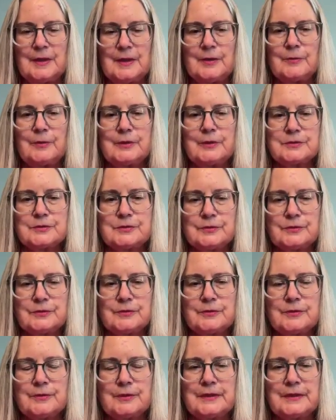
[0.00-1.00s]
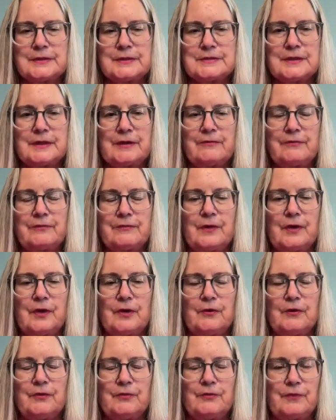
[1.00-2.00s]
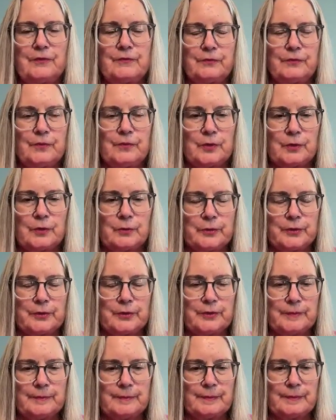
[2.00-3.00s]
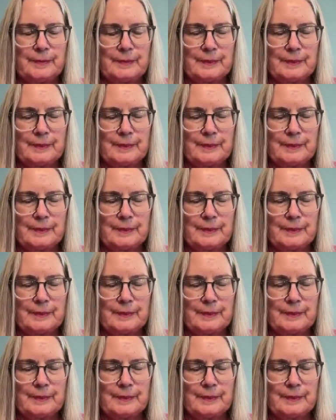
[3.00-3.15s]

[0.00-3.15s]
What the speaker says: It will turn, it's that fall forward.